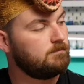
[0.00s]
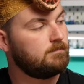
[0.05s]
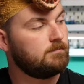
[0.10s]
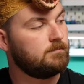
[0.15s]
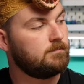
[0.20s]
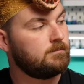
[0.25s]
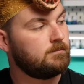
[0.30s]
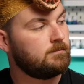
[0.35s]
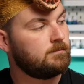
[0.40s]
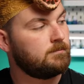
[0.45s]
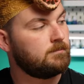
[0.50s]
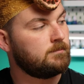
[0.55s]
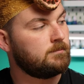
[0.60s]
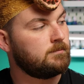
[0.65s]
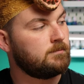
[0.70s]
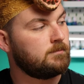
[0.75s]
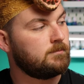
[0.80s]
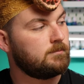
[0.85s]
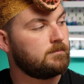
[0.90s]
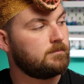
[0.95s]

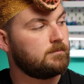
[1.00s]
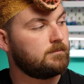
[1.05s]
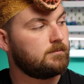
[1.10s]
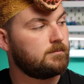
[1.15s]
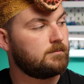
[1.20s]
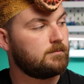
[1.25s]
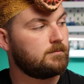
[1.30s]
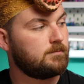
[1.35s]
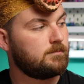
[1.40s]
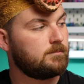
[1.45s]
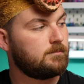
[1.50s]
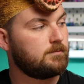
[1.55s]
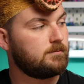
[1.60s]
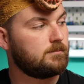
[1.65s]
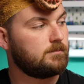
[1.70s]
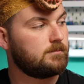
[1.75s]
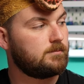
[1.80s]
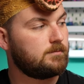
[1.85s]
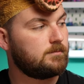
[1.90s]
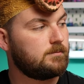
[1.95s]

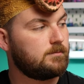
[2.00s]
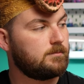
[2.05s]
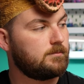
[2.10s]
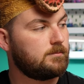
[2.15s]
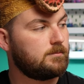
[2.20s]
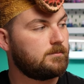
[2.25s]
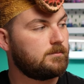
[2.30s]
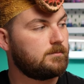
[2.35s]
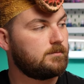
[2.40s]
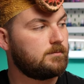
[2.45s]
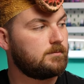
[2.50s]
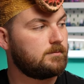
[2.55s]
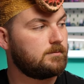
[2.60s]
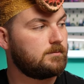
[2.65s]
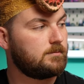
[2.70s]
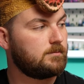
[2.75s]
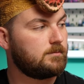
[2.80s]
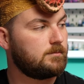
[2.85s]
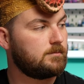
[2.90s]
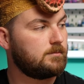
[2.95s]

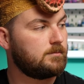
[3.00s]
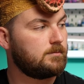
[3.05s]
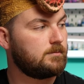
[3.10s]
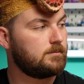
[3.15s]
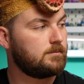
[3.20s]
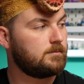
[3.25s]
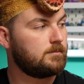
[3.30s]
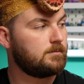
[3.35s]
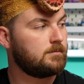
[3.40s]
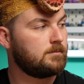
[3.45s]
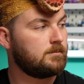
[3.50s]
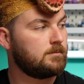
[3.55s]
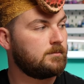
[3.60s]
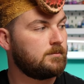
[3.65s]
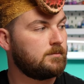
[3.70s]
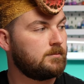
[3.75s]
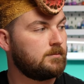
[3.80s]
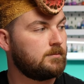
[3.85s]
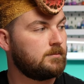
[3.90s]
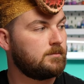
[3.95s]

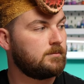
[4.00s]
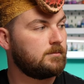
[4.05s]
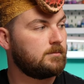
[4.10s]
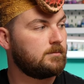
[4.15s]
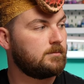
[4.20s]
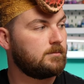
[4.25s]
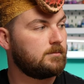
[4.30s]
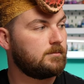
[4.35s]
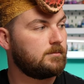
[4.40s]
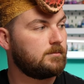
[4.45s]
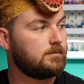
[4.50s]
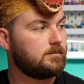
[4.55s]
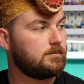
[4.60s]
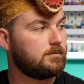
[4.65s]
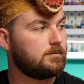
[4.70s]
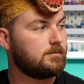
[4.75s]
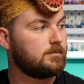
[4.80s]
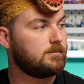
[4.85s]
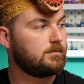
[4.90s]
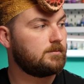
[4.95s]

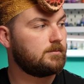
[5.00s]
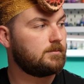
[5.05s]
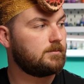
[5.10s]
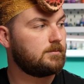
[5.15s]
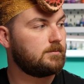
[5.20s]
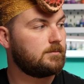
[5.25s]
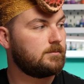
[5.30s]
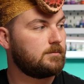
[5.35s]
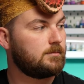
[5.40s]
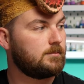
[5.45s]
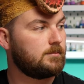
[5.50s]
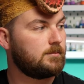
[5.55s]
(not speaking)